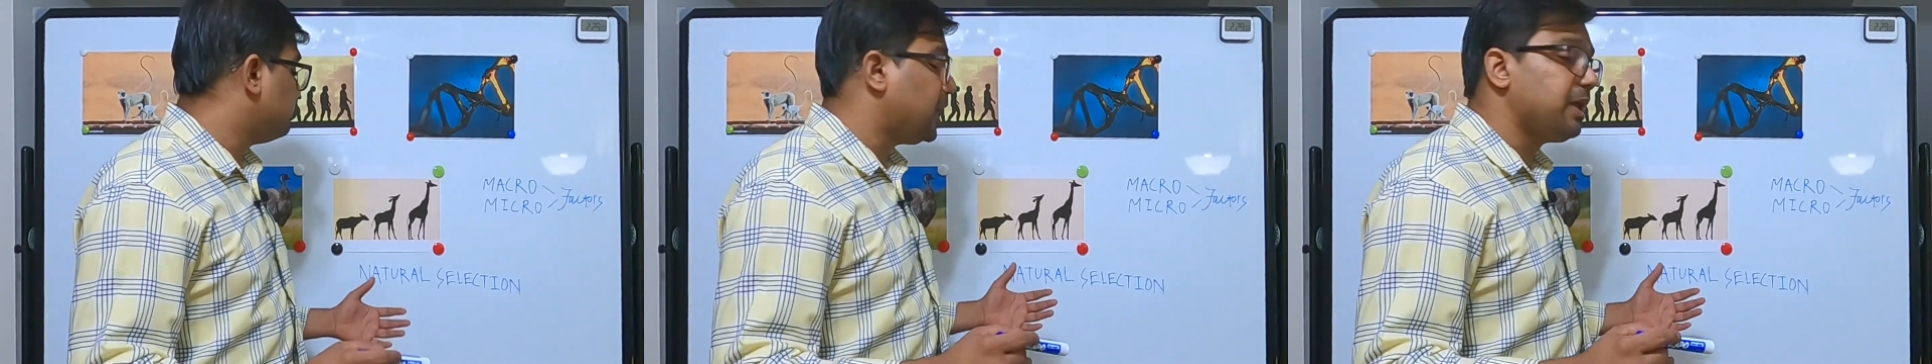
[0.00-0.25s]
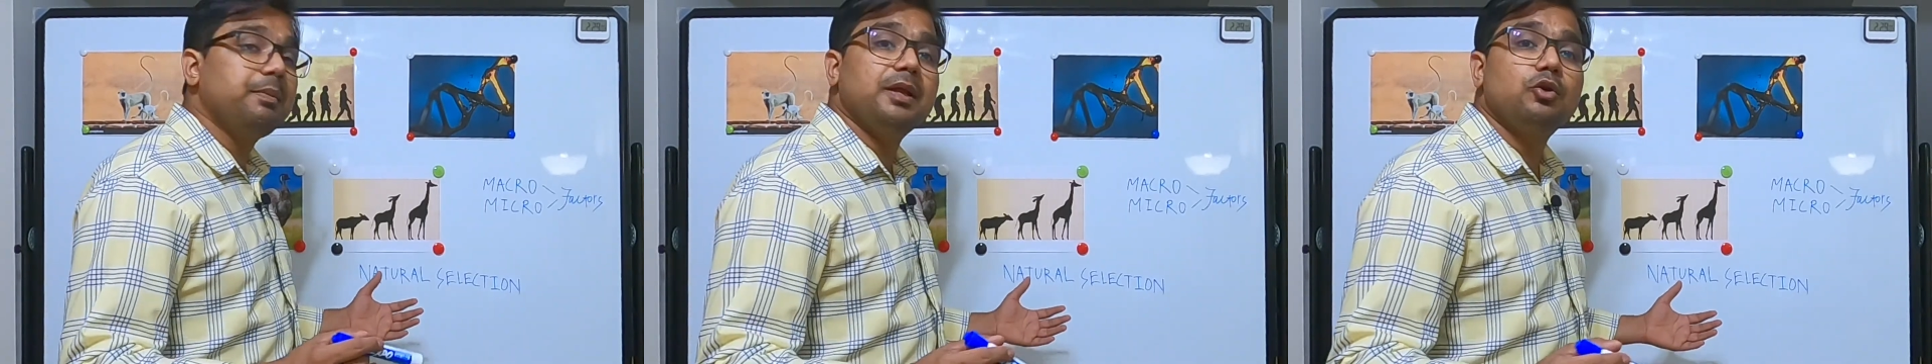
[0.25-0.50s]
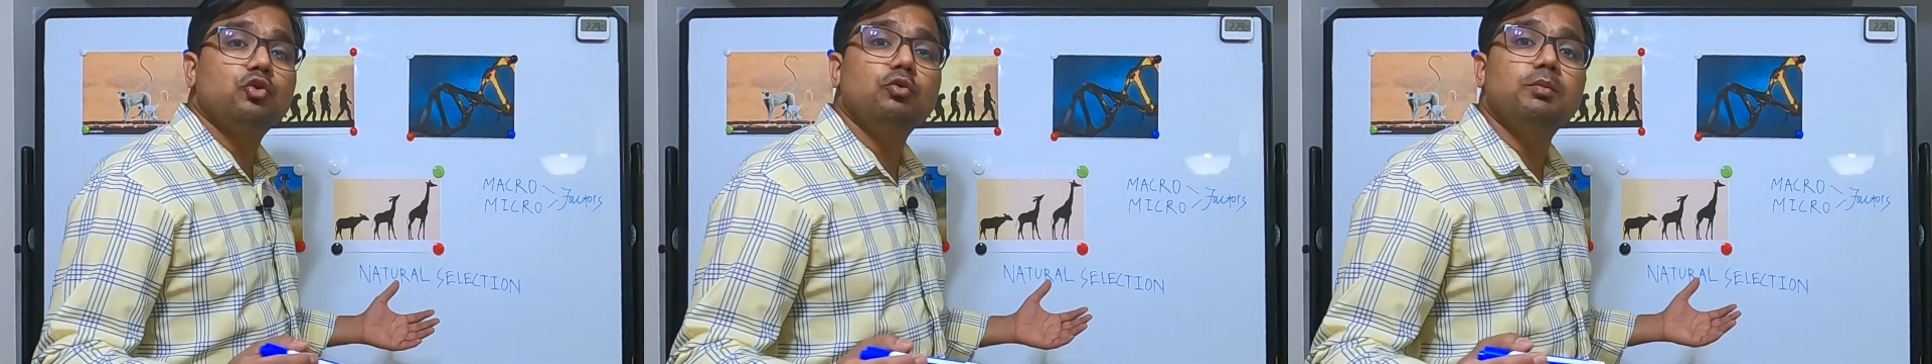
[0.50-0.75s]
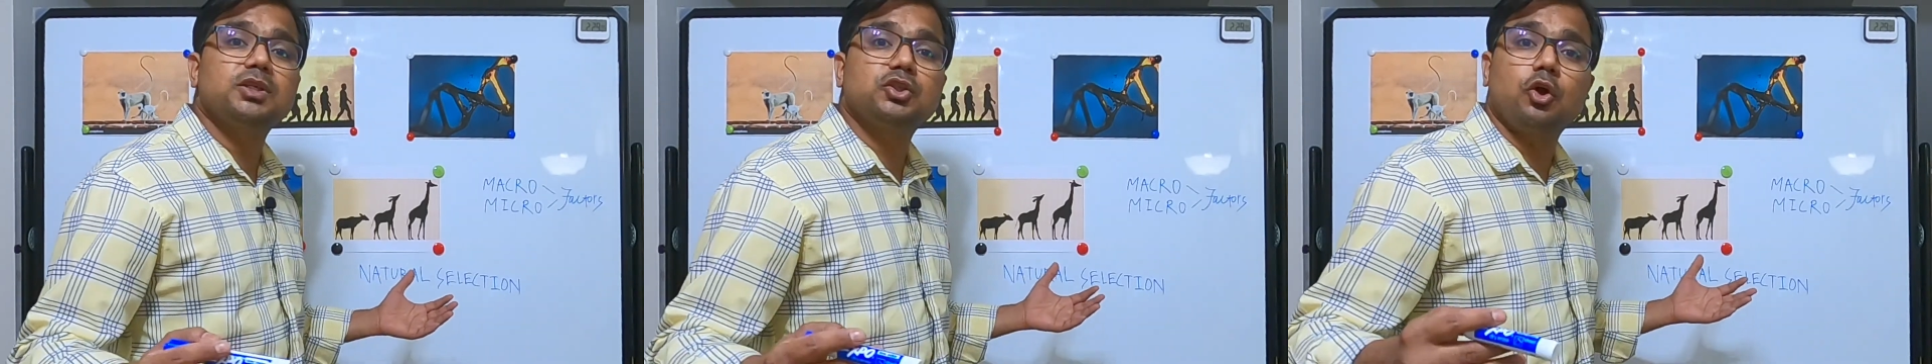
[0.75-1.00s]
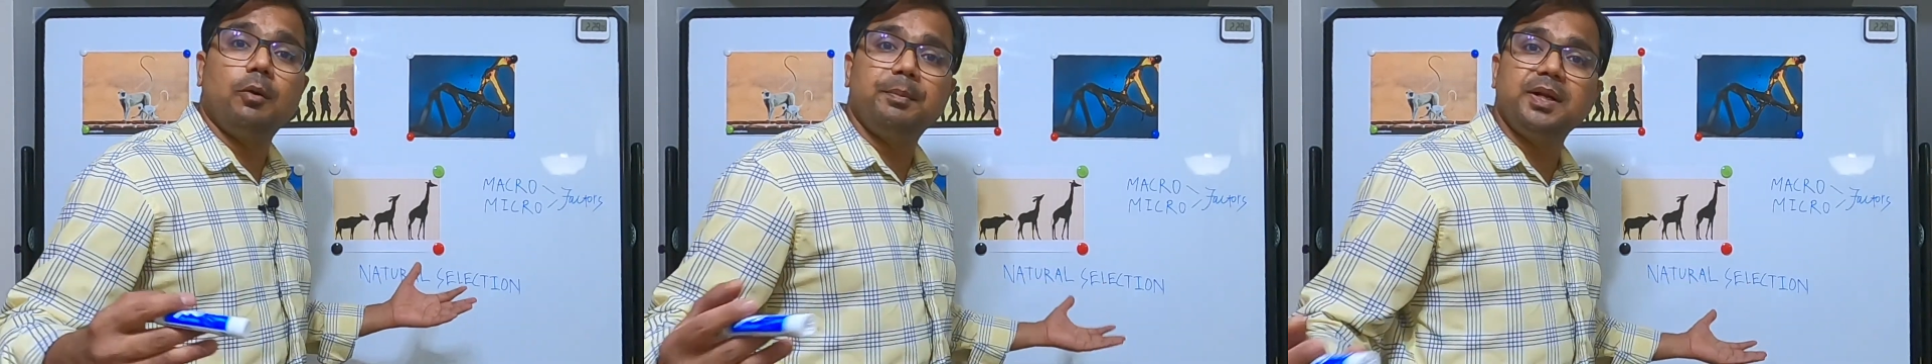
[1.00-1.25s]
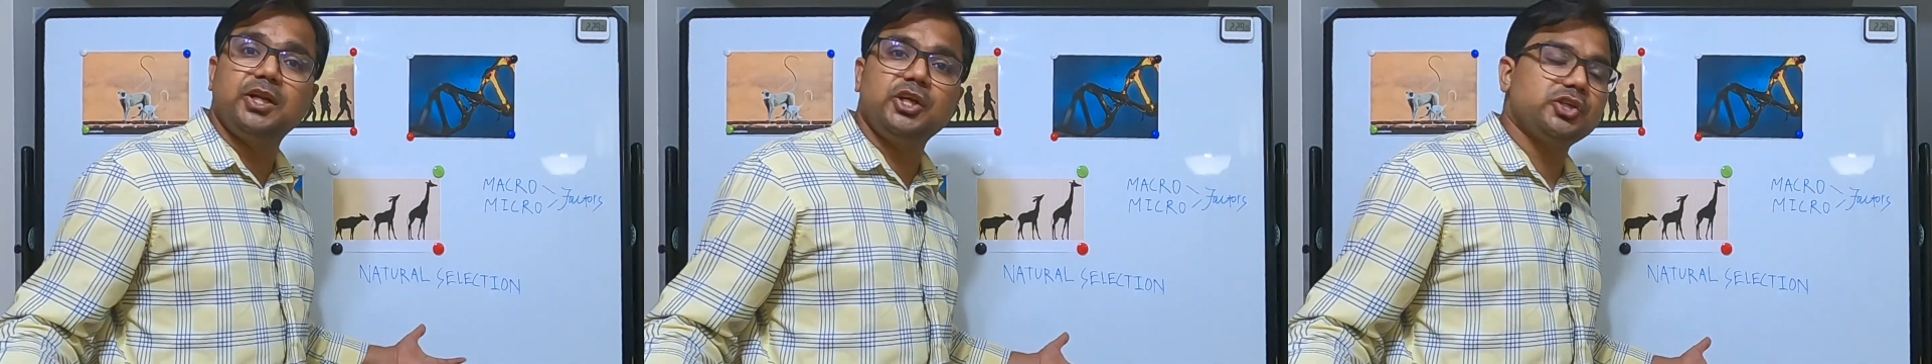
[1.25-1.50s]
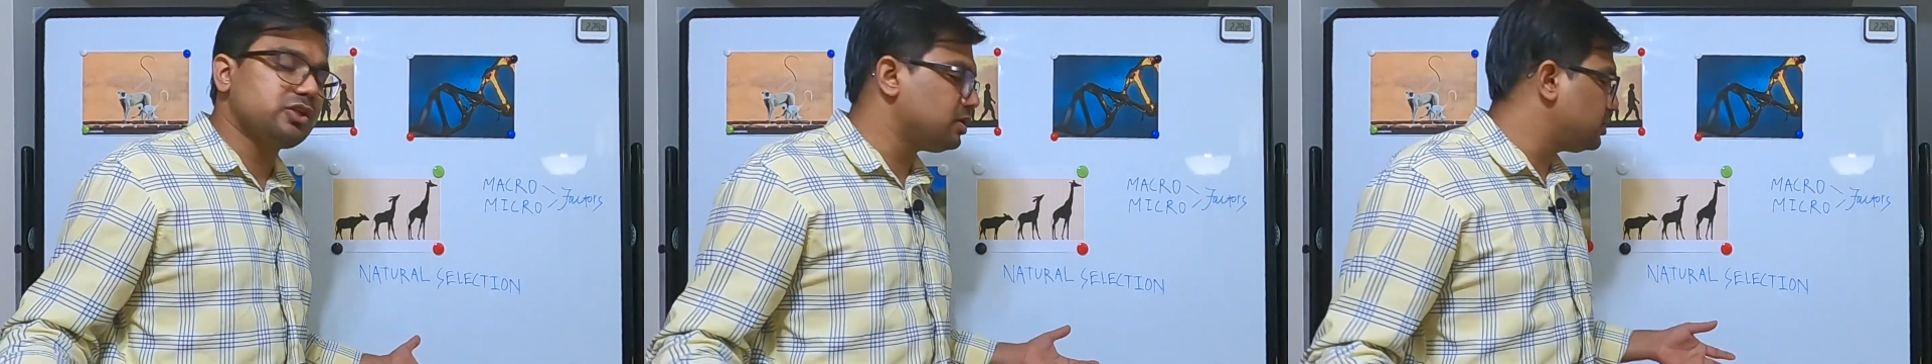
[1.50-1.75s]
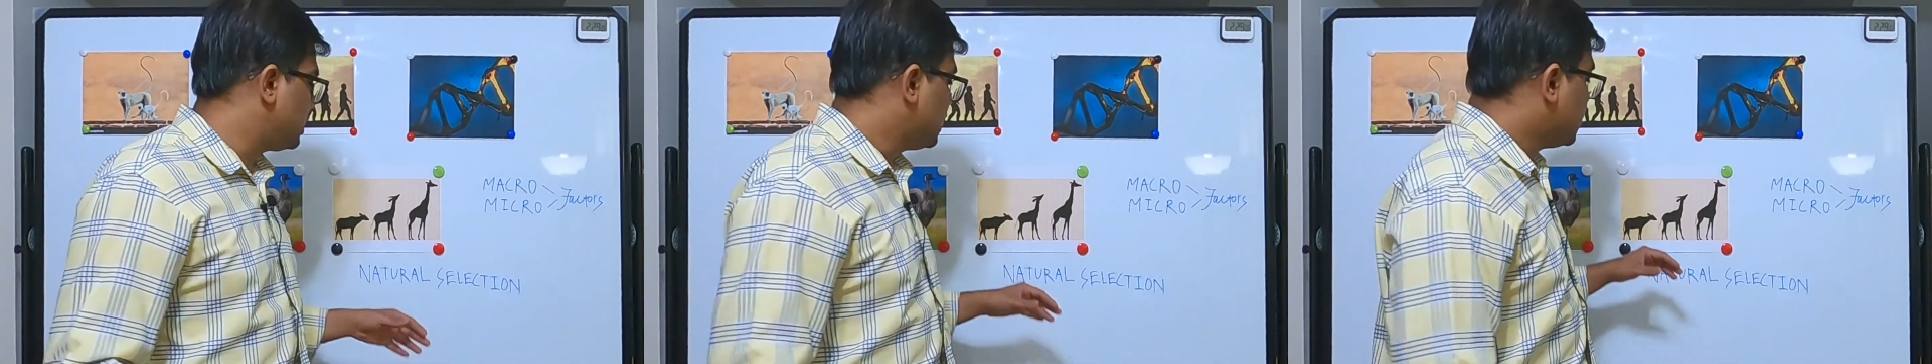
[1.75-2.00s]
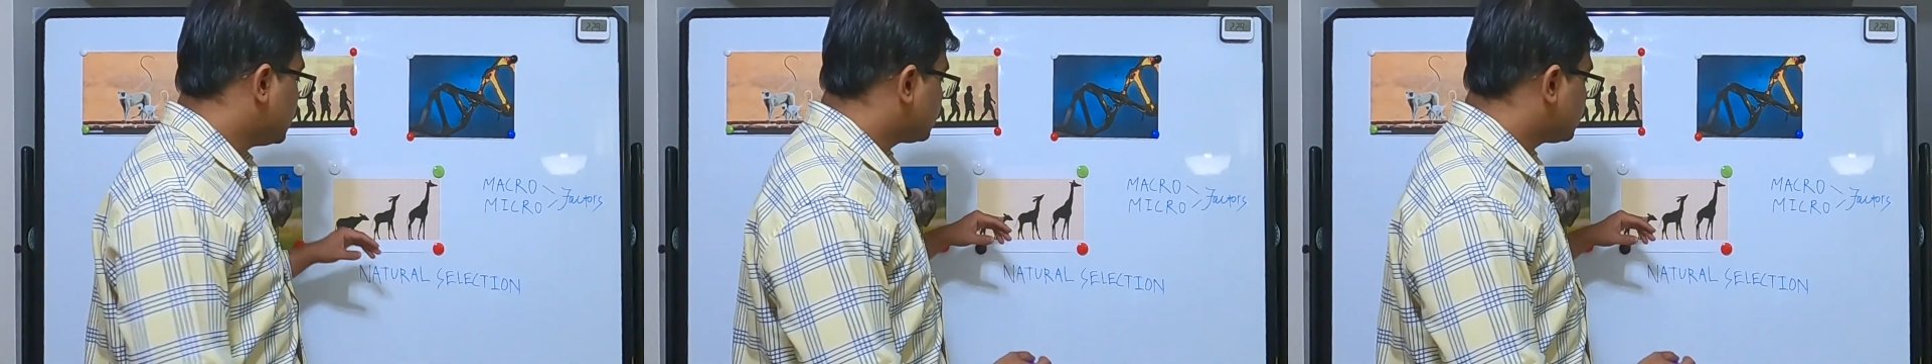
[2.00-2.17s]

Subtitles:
maybe too much competition,